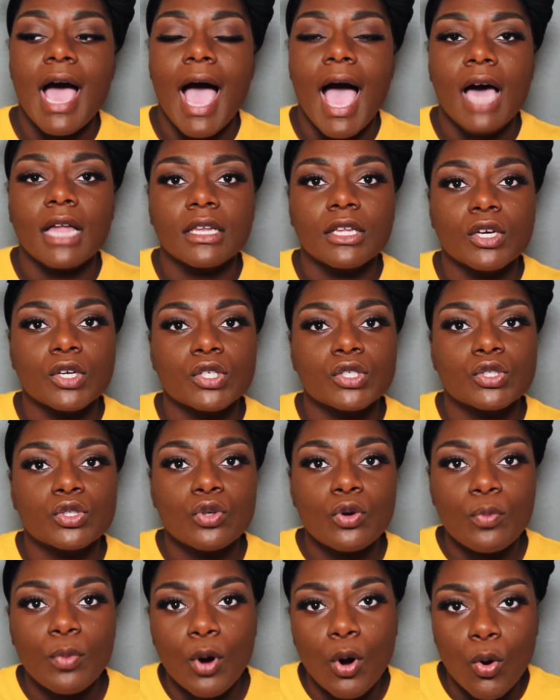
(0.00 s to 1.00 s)
I look
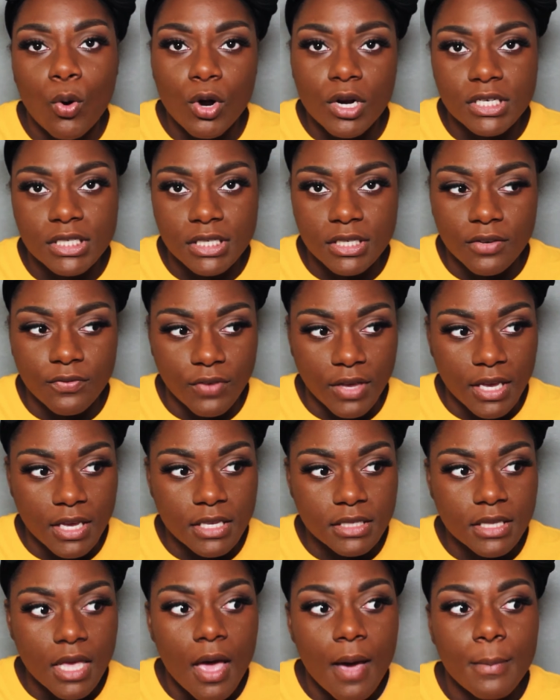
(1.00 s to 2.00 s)
super orange in the
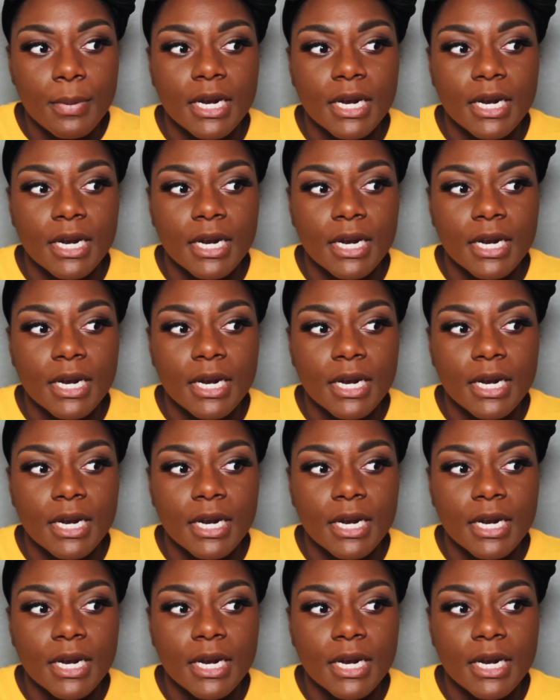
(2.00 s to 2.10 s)
face.